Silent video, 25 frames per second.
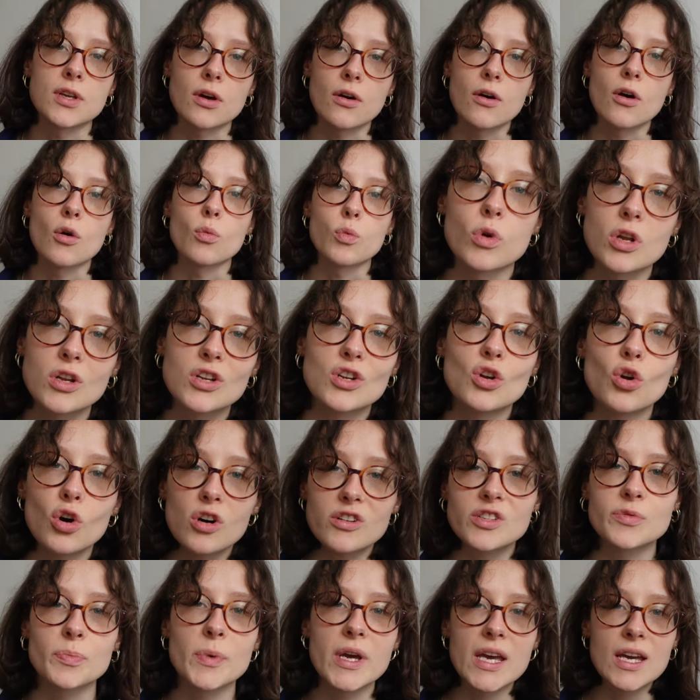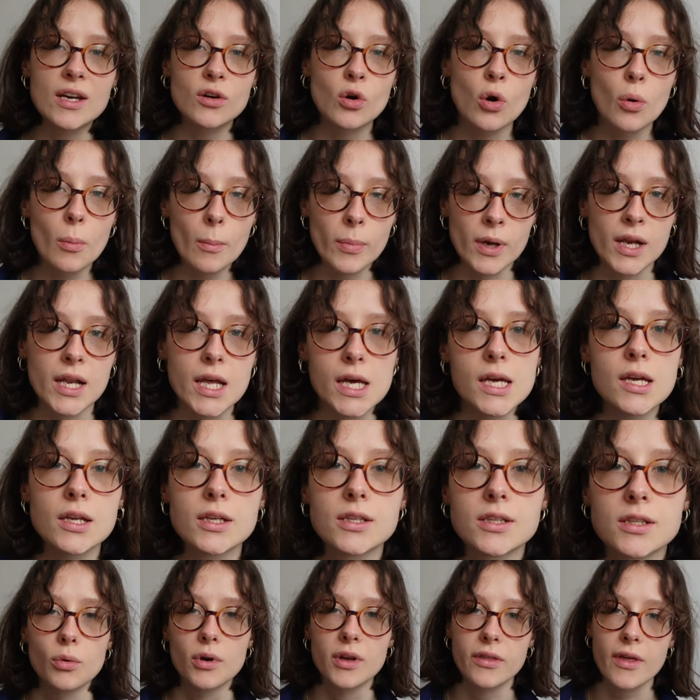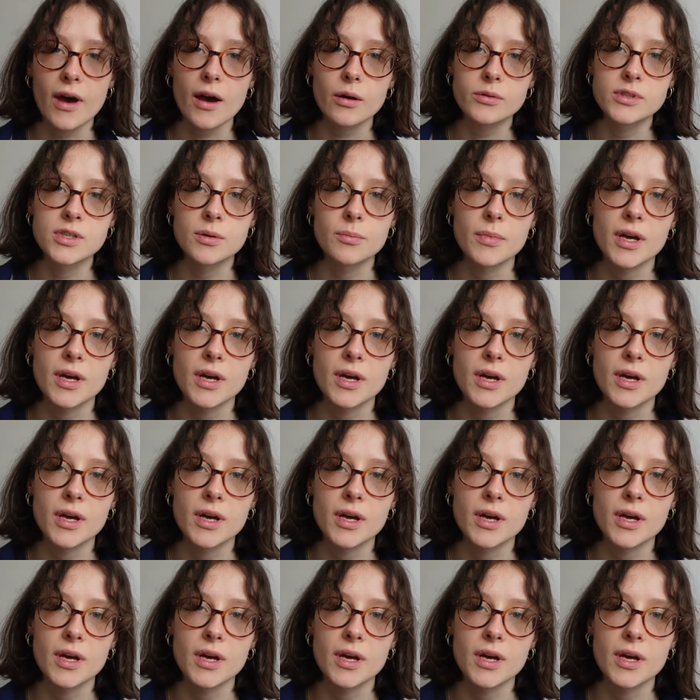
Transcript: art would not be complete without a